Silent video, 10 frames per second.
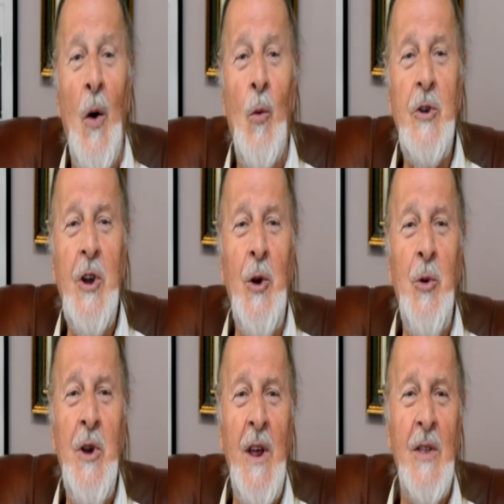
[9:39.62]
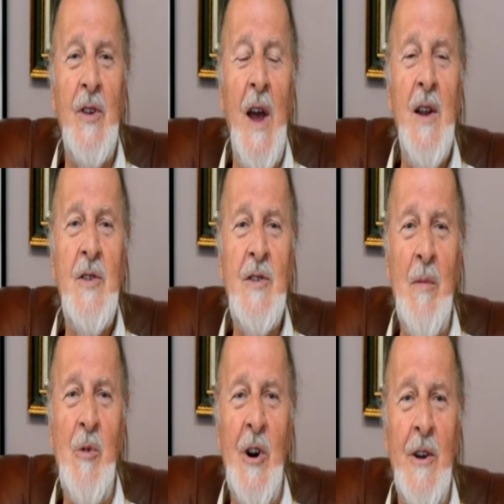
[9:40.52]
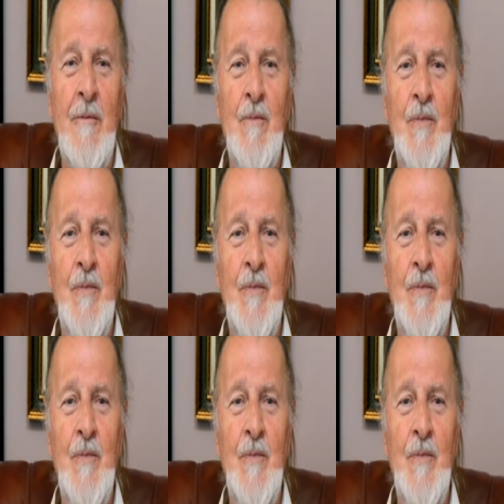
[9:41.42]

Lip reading: What can we say in summary?